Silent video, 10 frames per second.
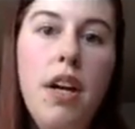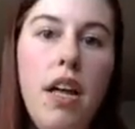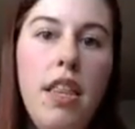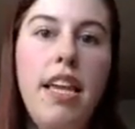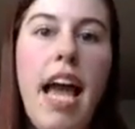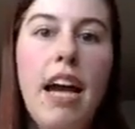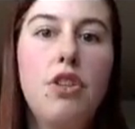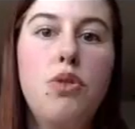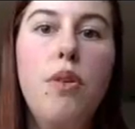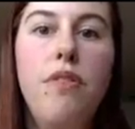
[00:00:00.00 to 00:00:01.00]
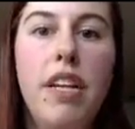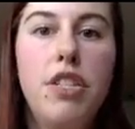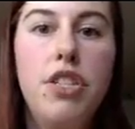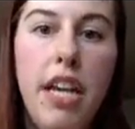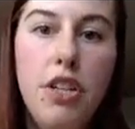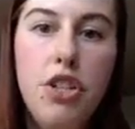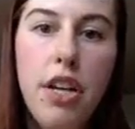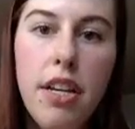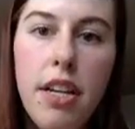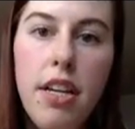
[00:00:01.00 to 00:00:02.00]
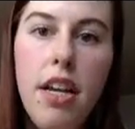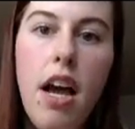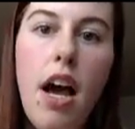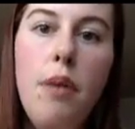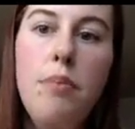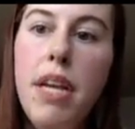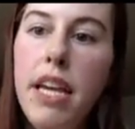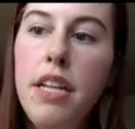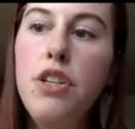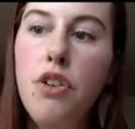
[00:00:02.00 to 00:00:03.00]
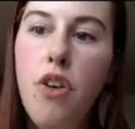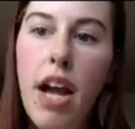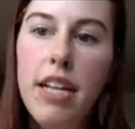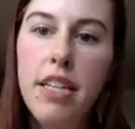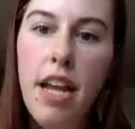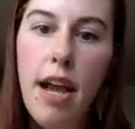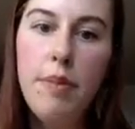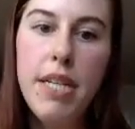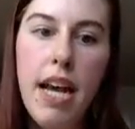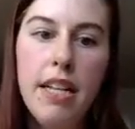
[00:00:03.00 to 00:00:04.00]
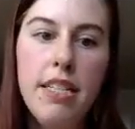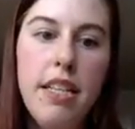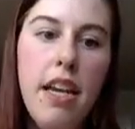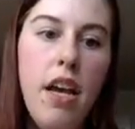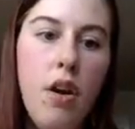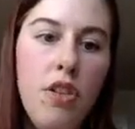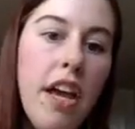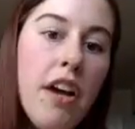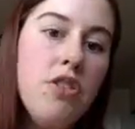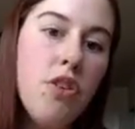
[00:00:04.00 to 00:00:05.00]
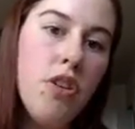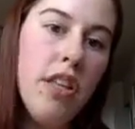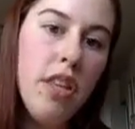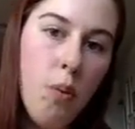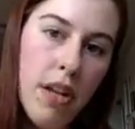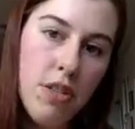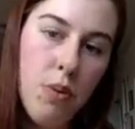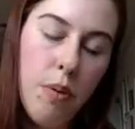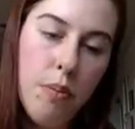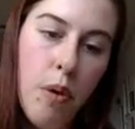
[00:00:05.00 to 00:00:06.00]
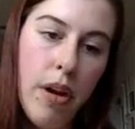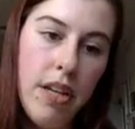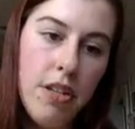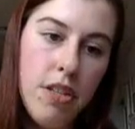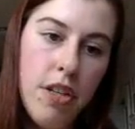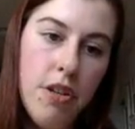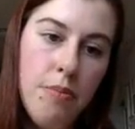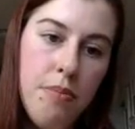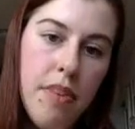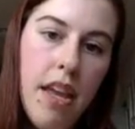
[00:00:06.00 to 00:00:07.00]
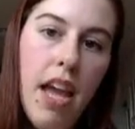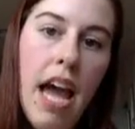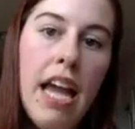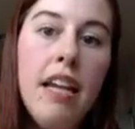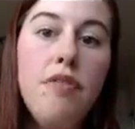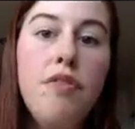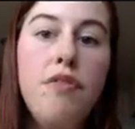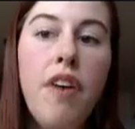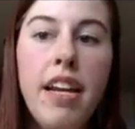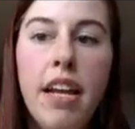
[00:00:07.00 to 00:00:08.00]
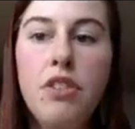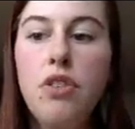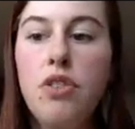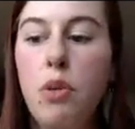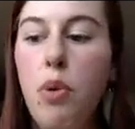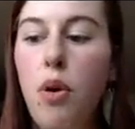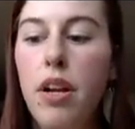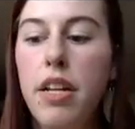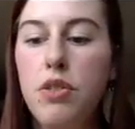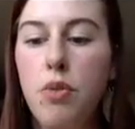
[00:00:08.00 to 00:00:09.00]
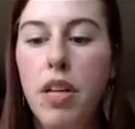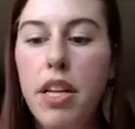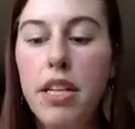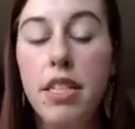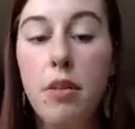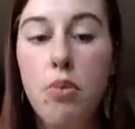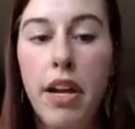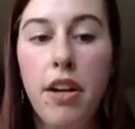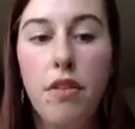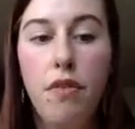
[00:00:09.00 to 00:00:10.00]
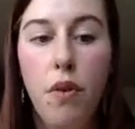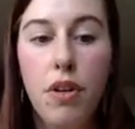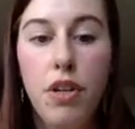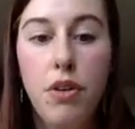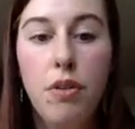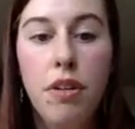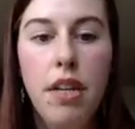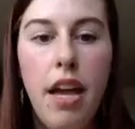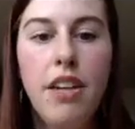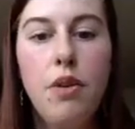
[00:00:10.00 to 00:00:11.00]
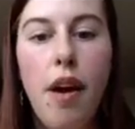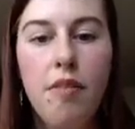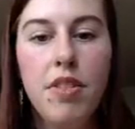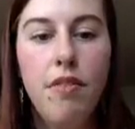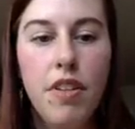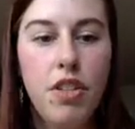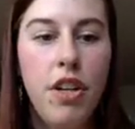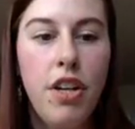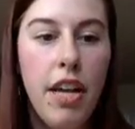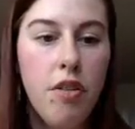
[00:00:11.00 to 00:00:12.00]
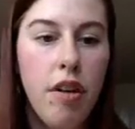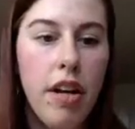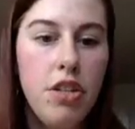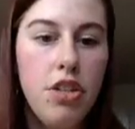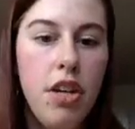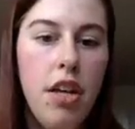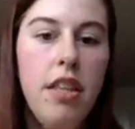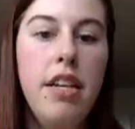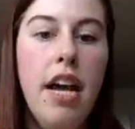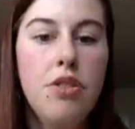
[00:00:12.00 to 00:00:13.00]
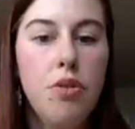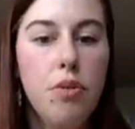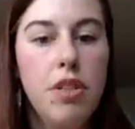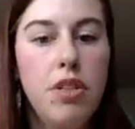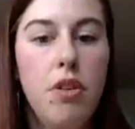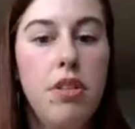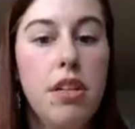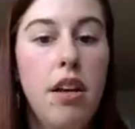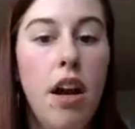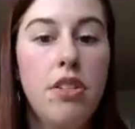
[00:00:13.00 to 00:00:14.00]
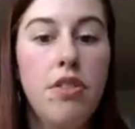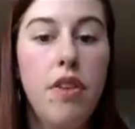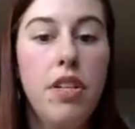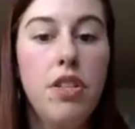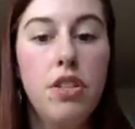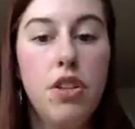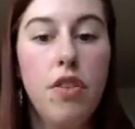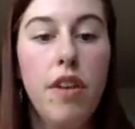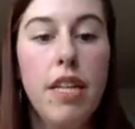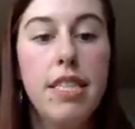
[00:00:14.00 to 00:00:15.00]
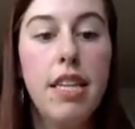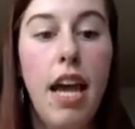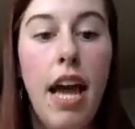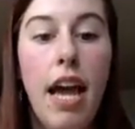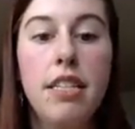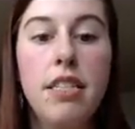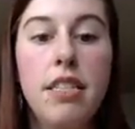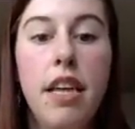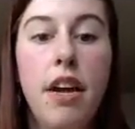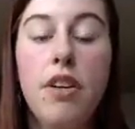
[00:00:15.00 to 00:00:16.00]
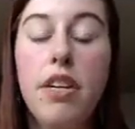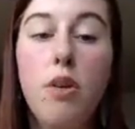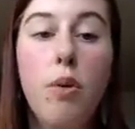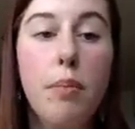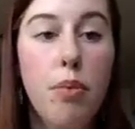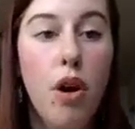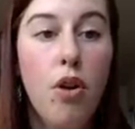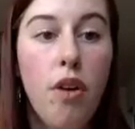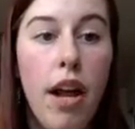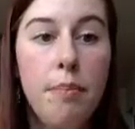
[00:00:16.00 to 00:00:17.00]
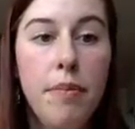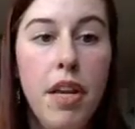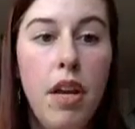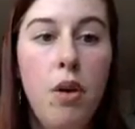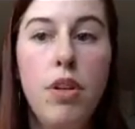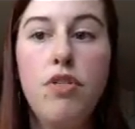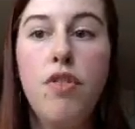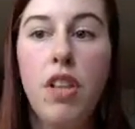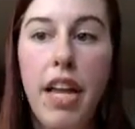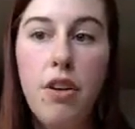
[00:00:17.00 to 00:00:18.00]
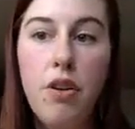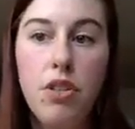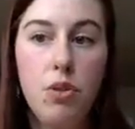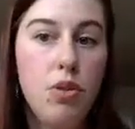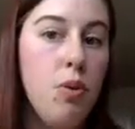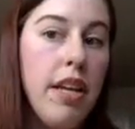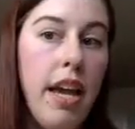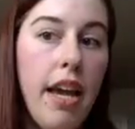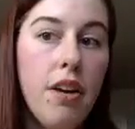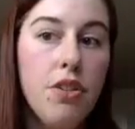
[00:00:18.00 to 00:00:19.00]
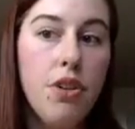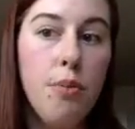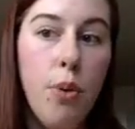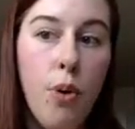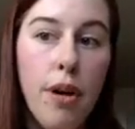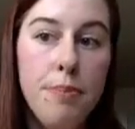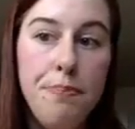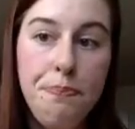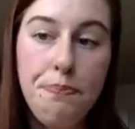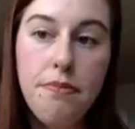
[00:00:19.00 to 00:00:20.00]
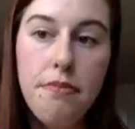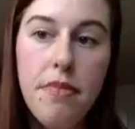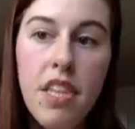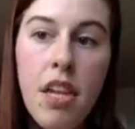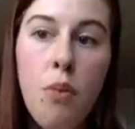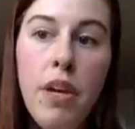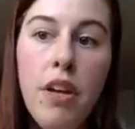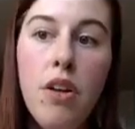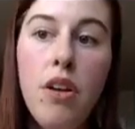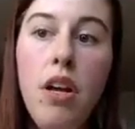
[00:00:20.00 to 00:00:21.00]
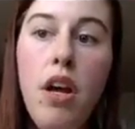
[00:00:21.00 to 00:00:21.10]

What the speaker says: the actual vegetation in your grassland habitats, they're certainly the ones we would point you to. And if financial support is really a deal breaker for you and you have sufficient acreage, the Natural Resource Conservation Service has their EQIP program, which for landowners with 20 acres or more will